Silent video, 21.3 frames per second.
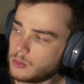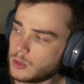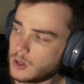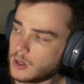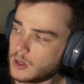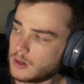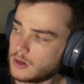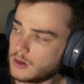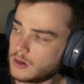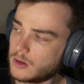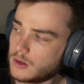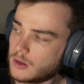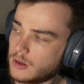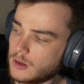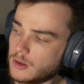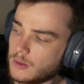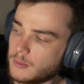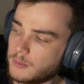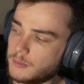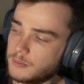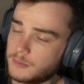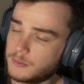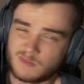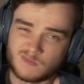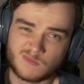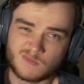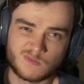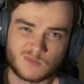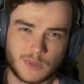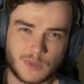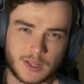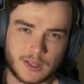But
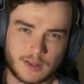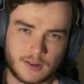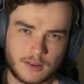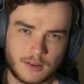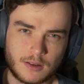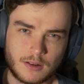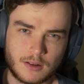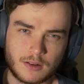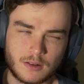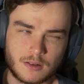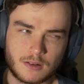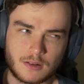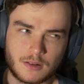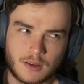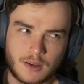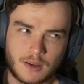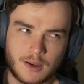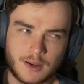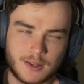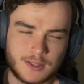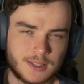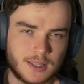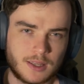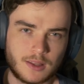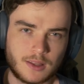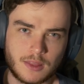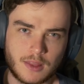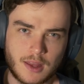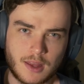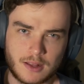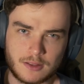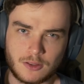it can't
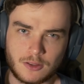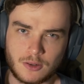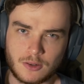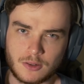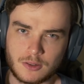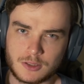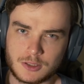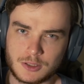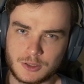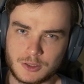take that long,